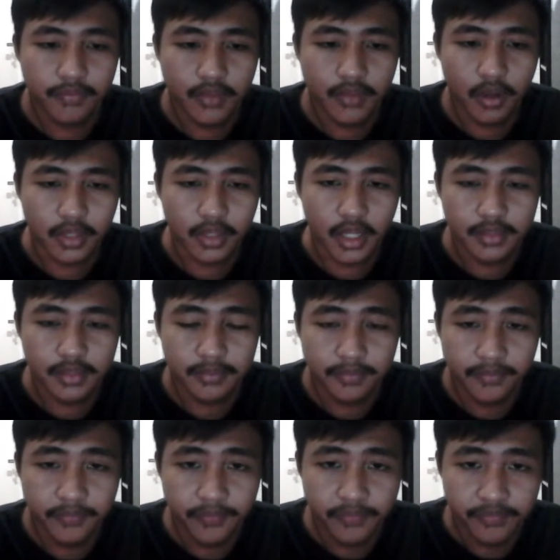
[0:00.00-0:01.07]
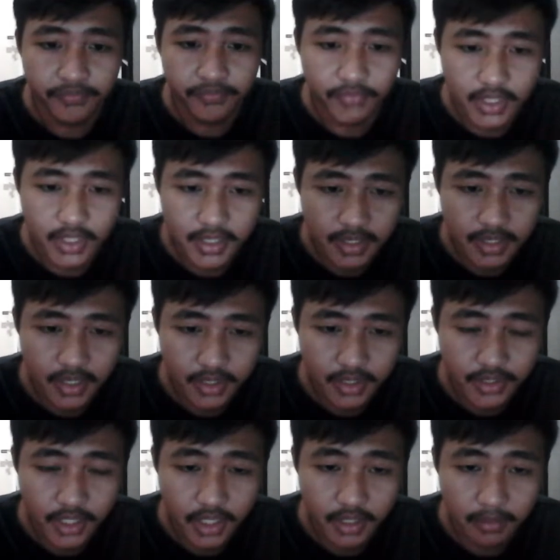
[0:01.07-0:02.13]
oh god, this is a
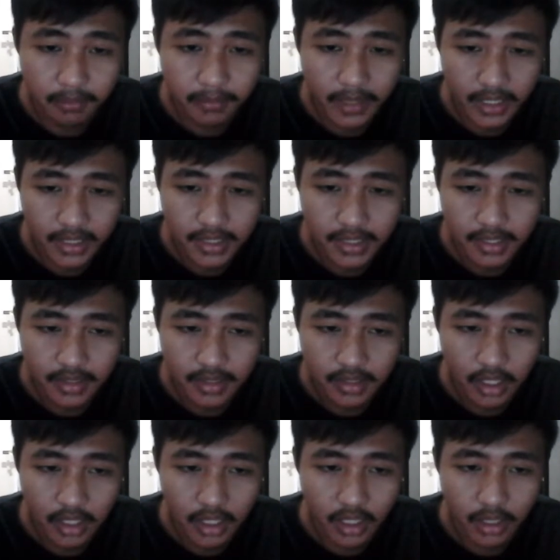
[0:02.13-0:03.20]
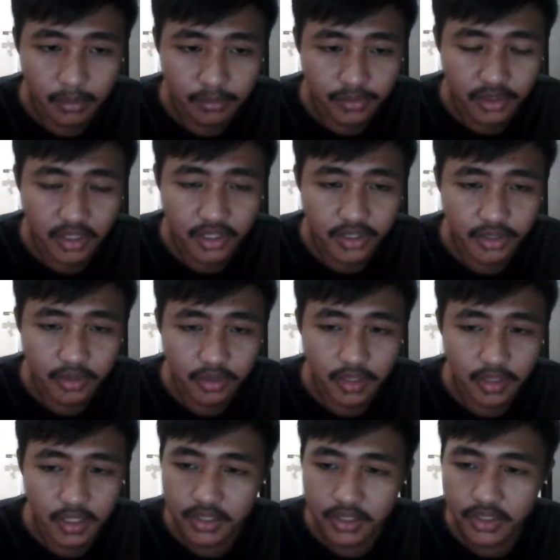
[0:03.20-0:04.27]
channel PIK. Um, you guys should uh,
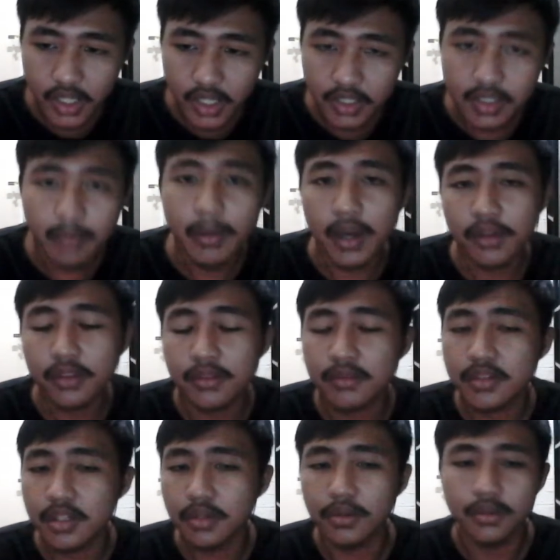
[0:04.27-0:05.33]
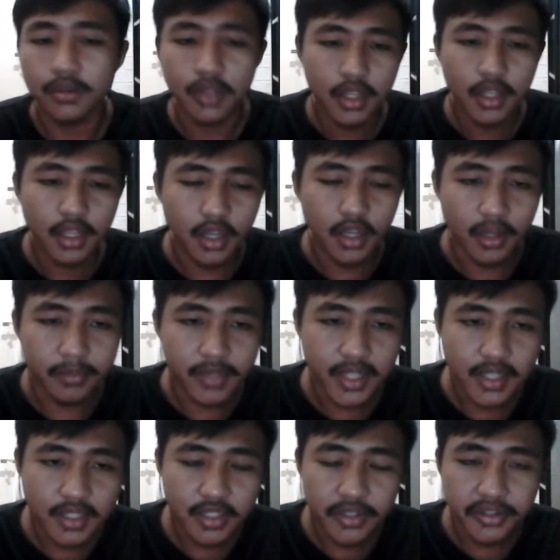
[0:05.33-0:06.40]
check them out too. Um,
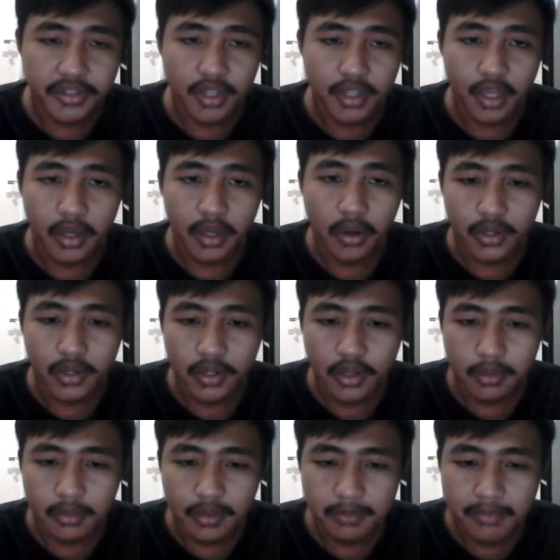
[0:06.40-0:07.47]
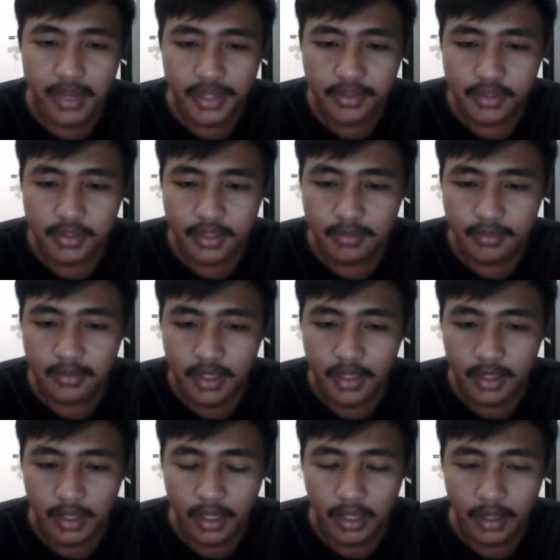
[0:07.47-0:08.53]
this is just an uh, honorable mention.
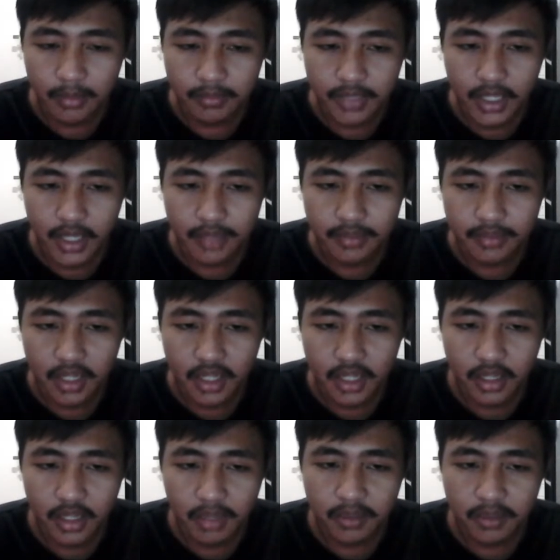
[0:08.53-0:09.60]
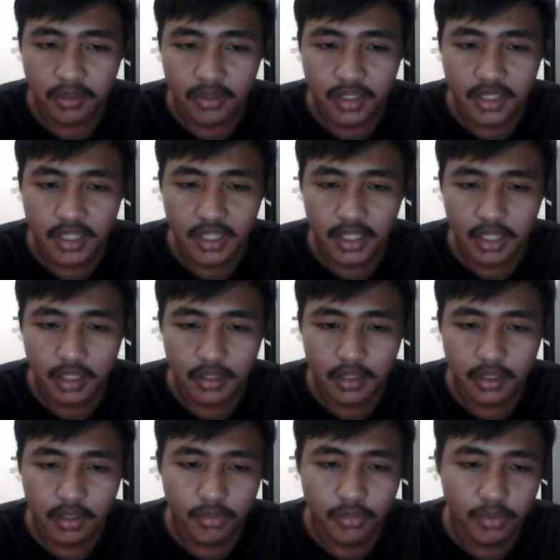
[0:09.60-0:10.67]
Um, they haven't uh, uploaded
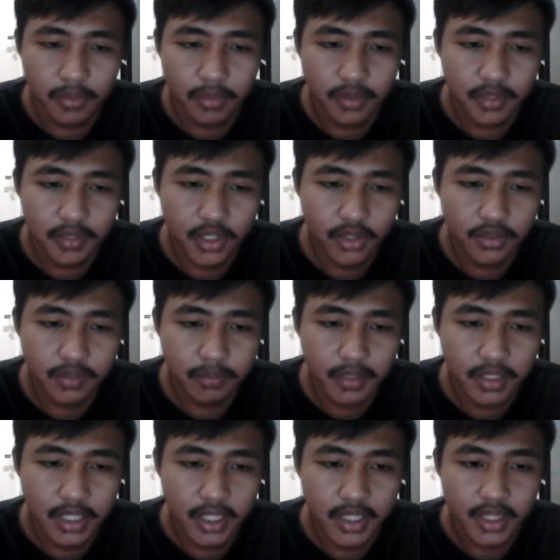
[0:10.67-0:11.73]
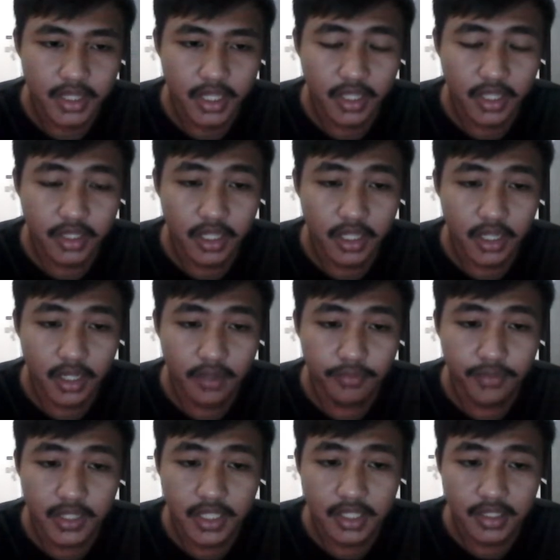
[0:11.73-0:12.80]
any RWBY videos, but they got the
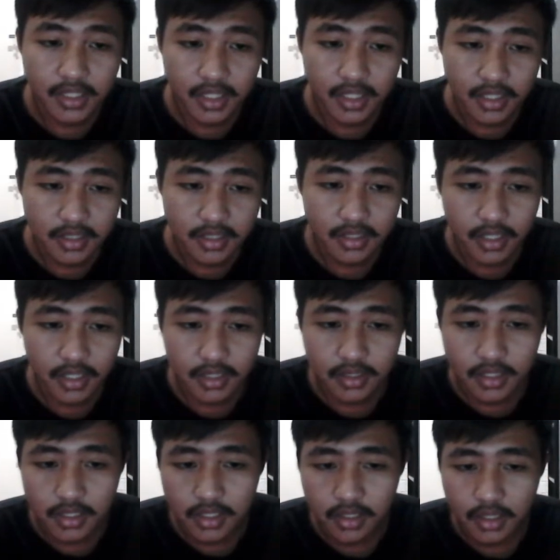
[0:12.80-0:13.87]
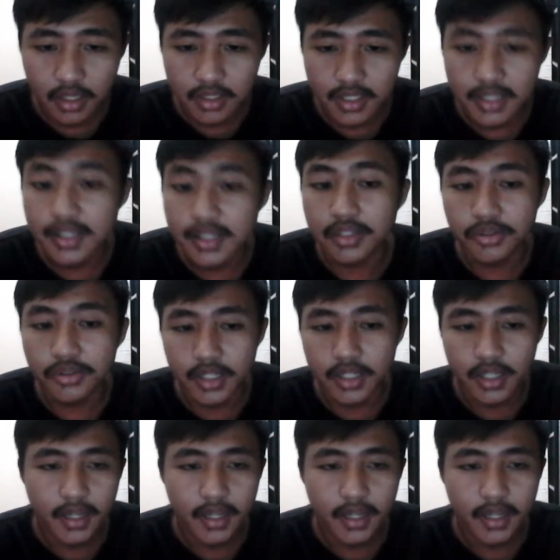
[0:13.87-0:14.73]
Fight and Kiss Kickstation contest entry,